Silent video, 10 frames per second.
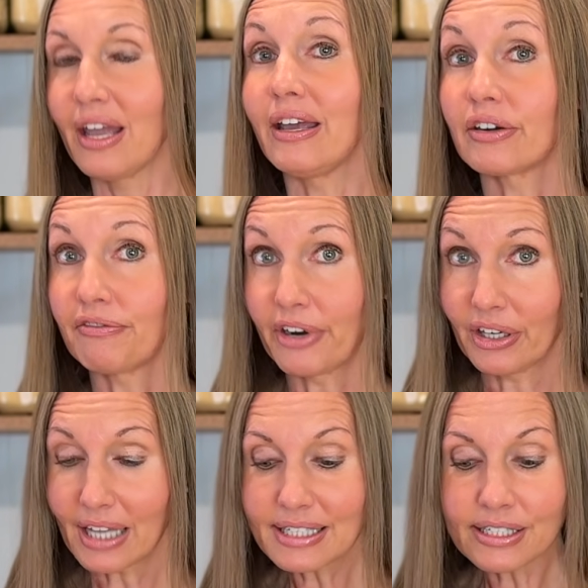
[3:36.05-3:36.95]
And our very
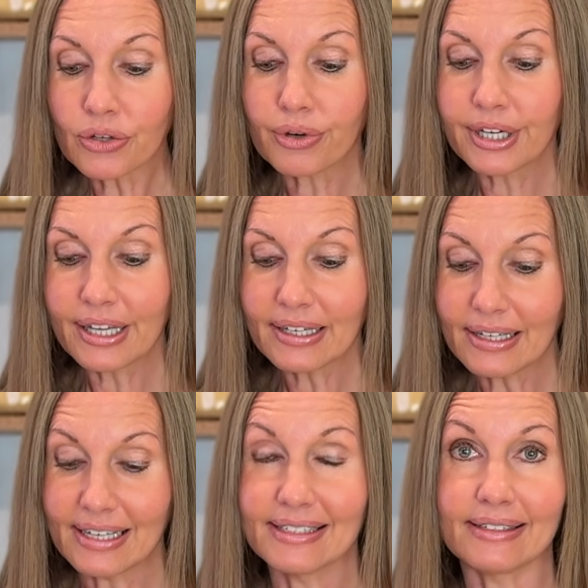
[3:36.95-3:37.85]
last ingredient
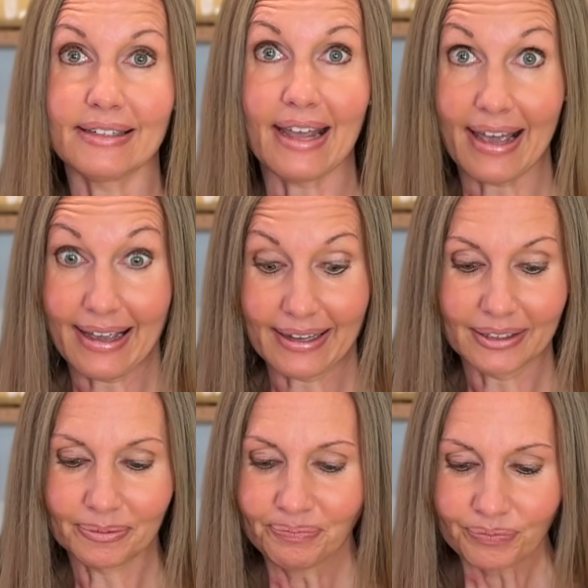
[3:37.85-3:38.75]
is an egg.
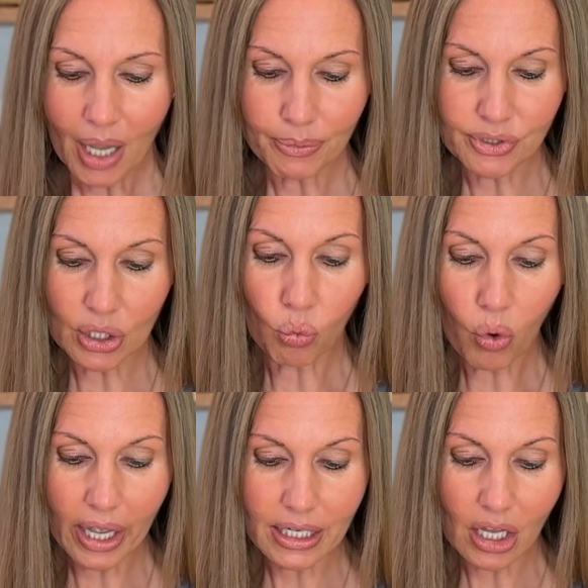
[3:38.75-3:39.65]
I'm using
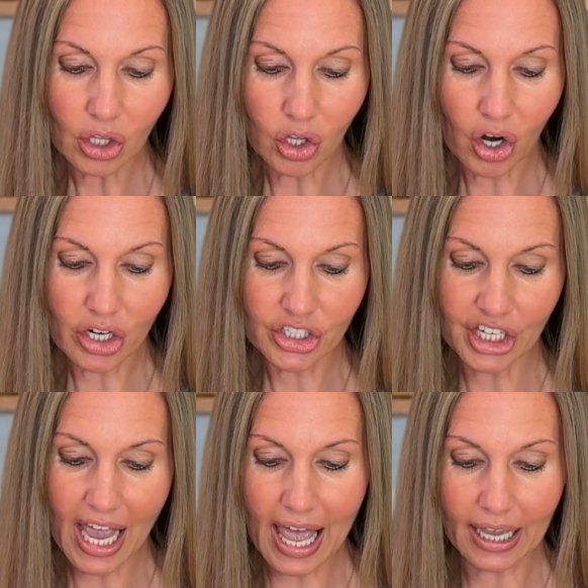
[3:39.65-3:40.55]
1 large
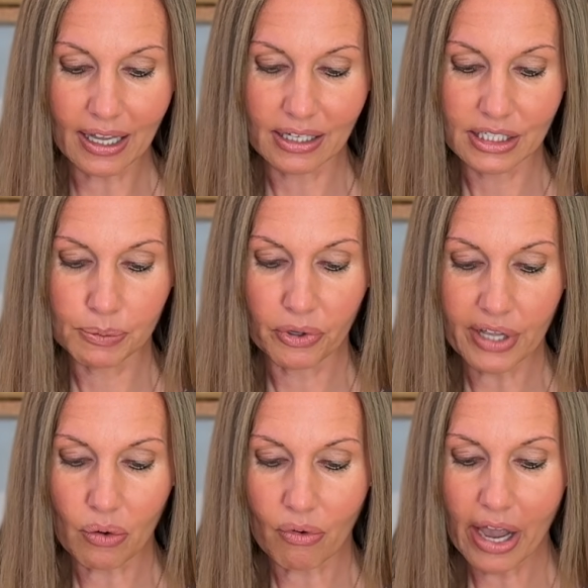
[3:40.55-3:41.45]
egg. Just put
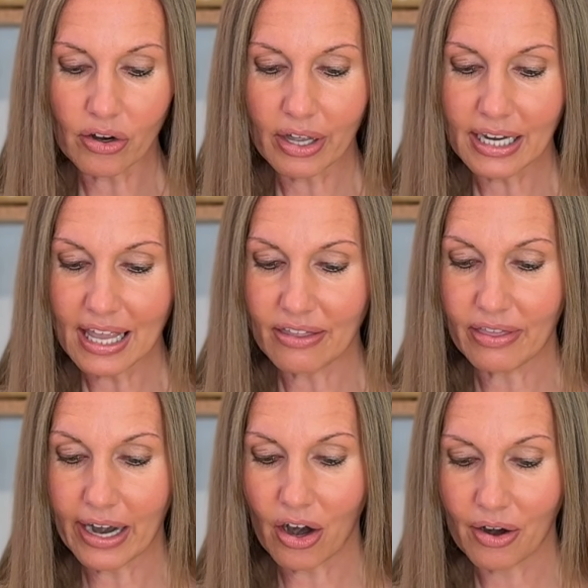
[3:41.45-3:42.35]
that right on in
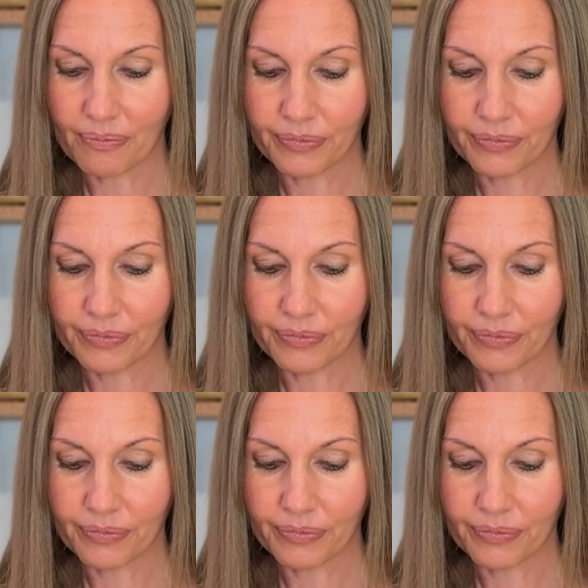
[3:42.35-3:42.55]
there.